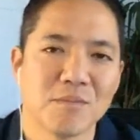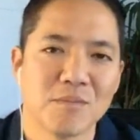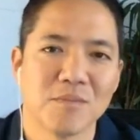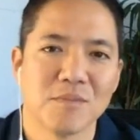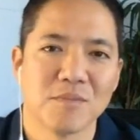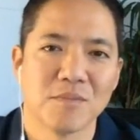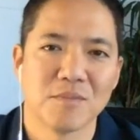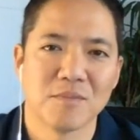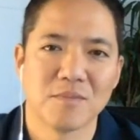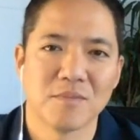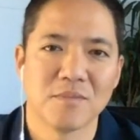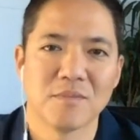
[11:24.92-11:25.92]

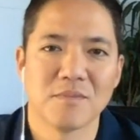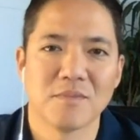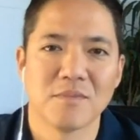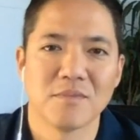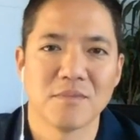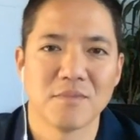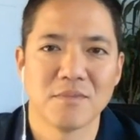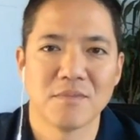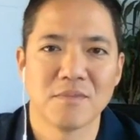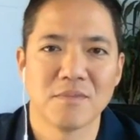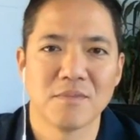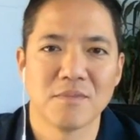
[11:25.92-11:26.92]

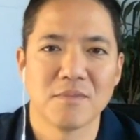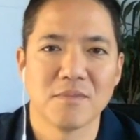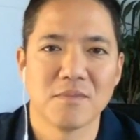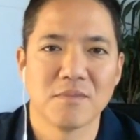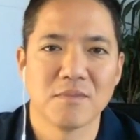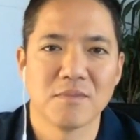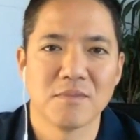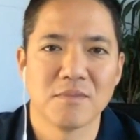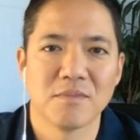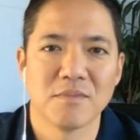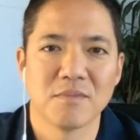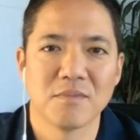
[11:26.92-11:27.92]

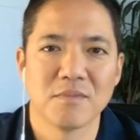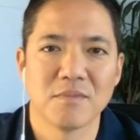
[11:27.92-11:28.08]
(not speaking)